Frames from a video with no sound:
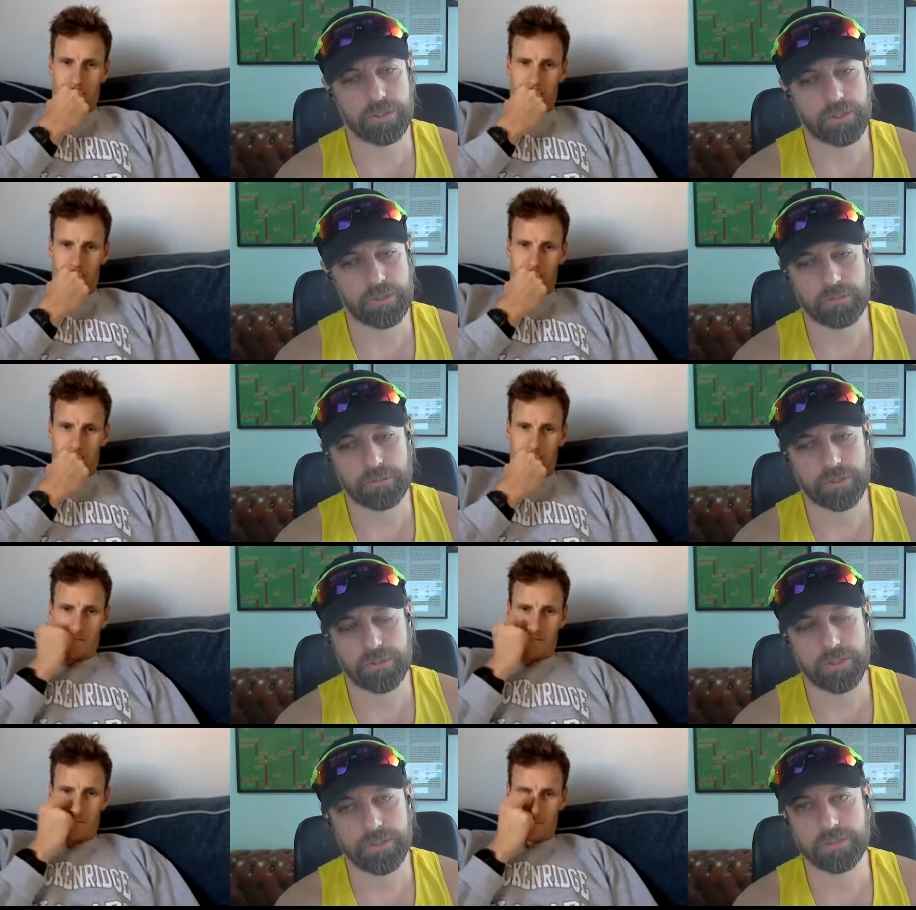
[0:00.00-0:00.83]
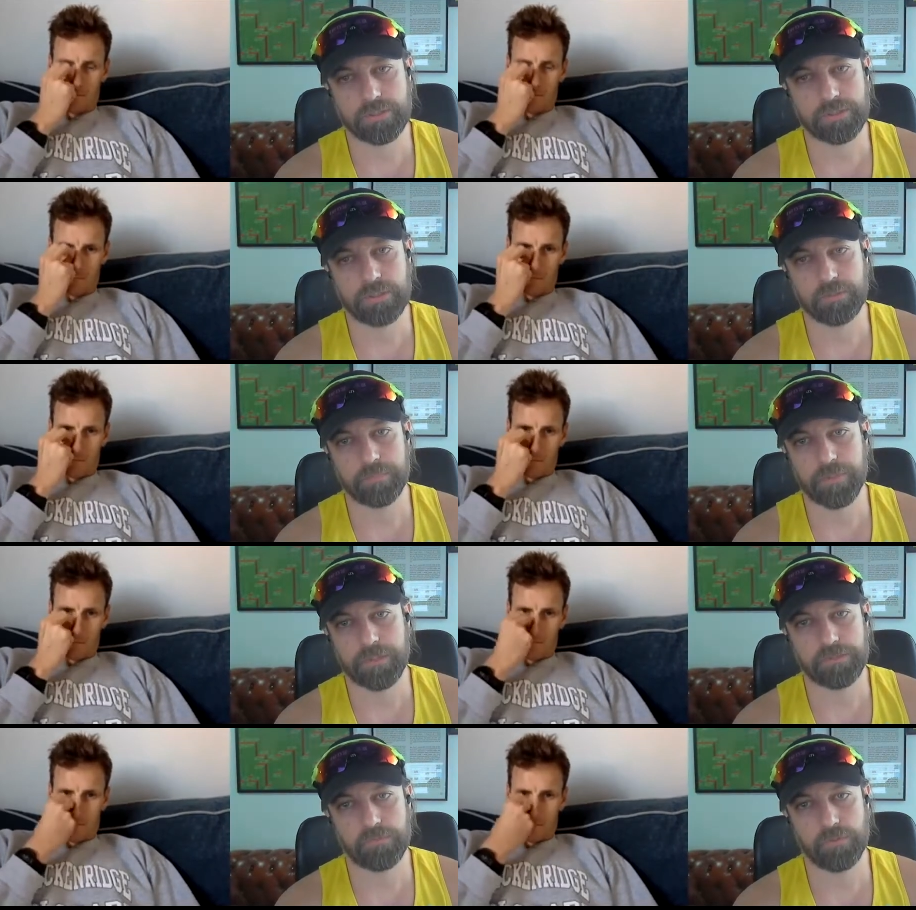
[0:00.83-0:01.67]
Speaker 1: I think you think there is some space
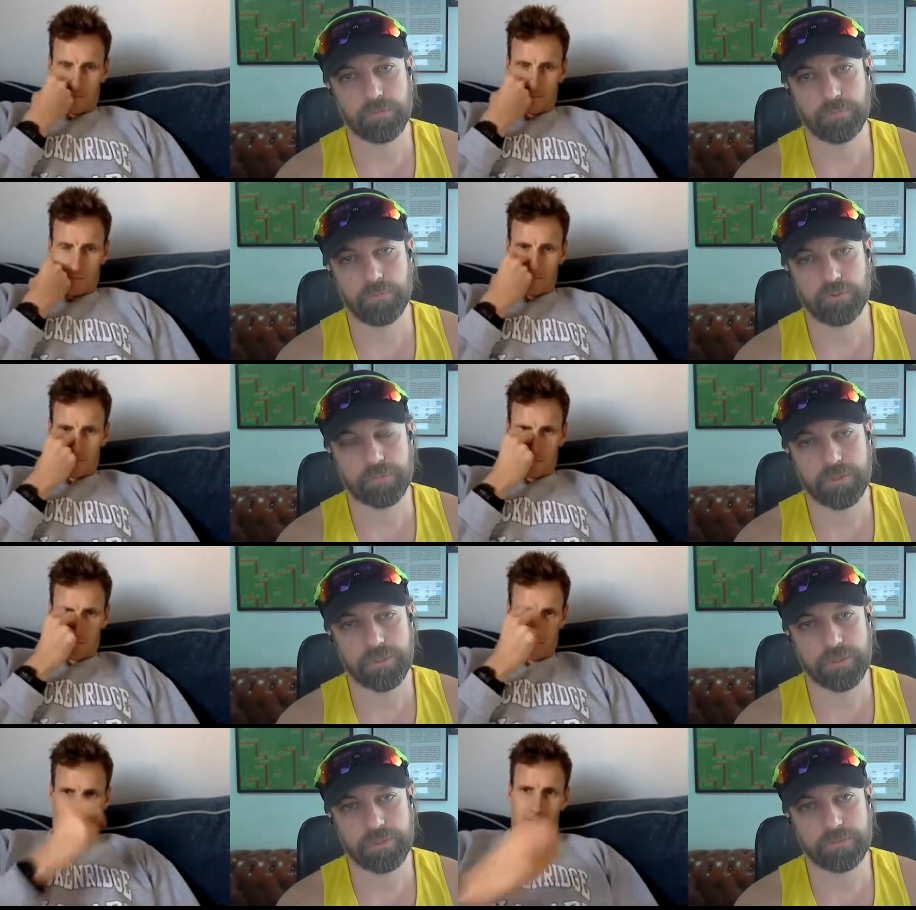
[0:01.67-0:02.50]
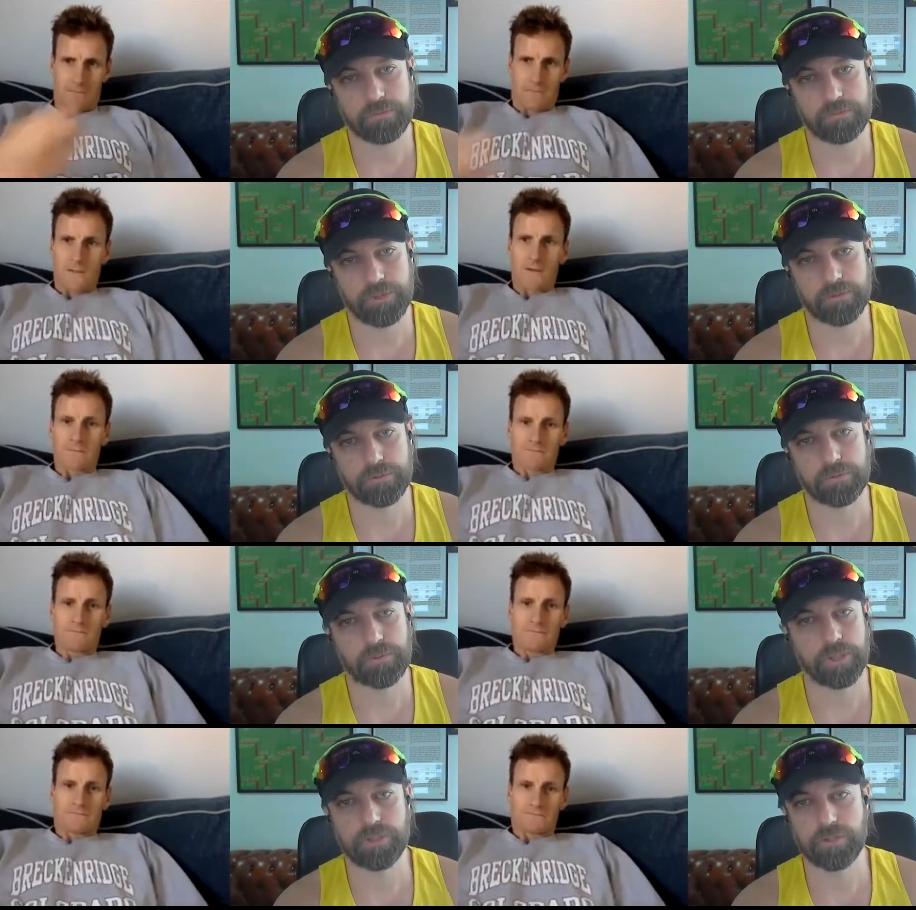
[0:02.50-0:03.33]
for improvement there because
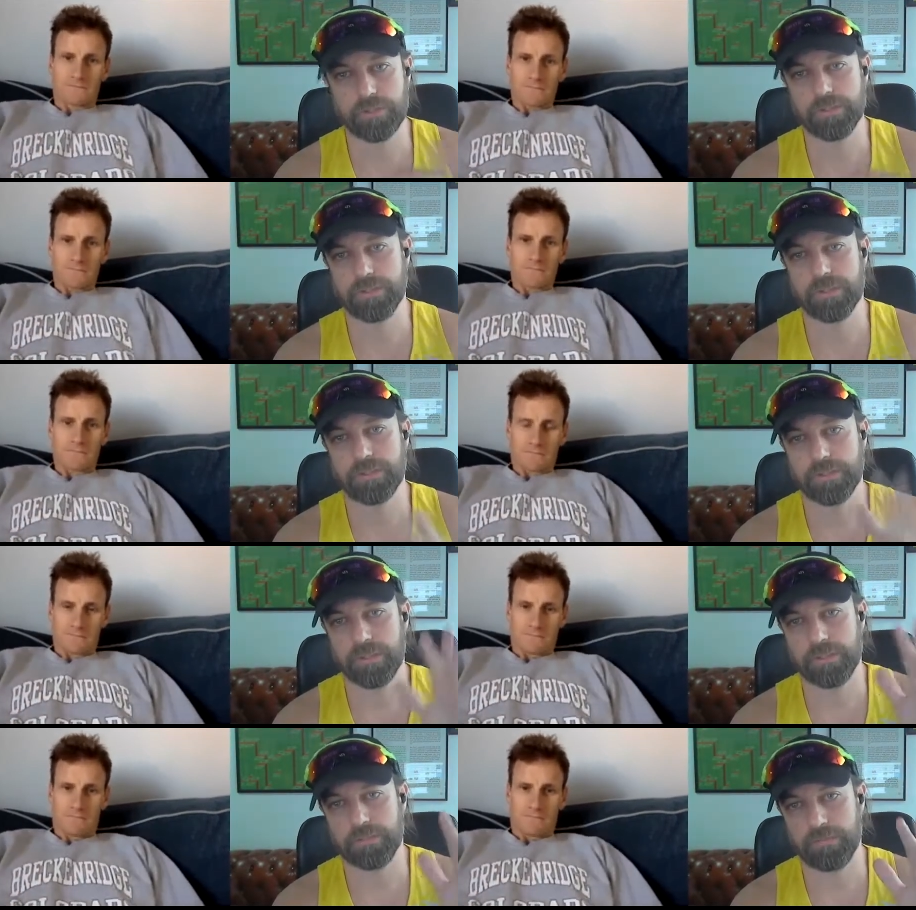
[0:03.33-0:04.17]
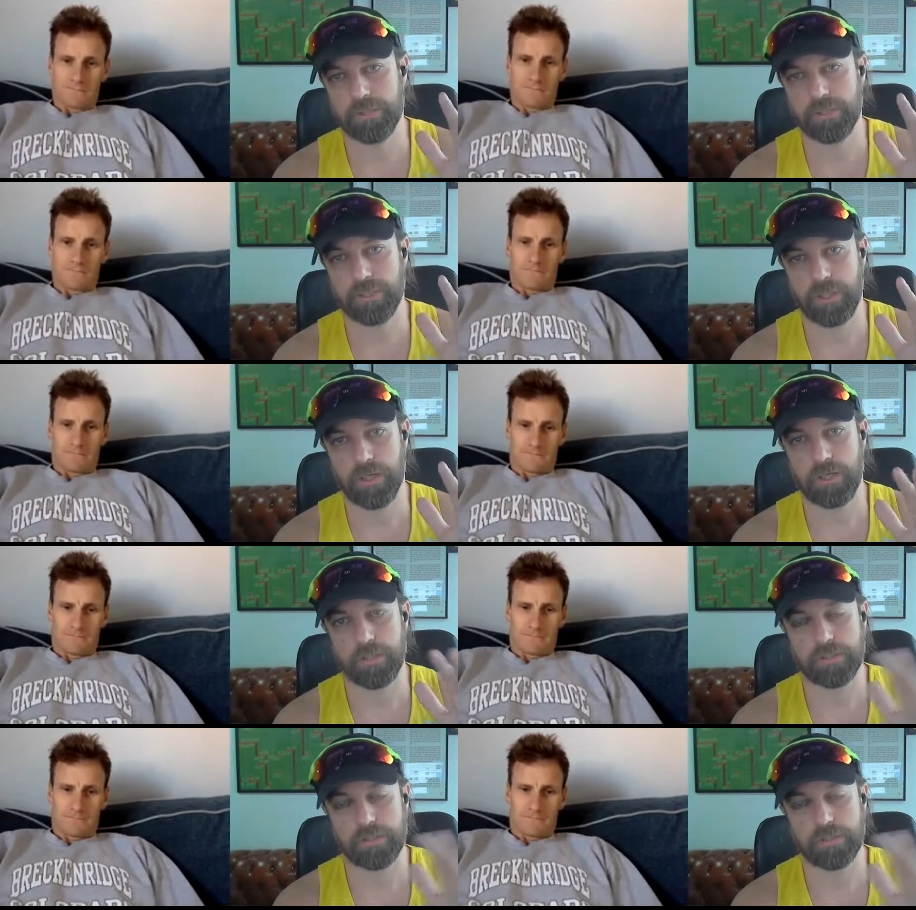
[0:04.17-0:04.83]
nutrition is, let's say, very high.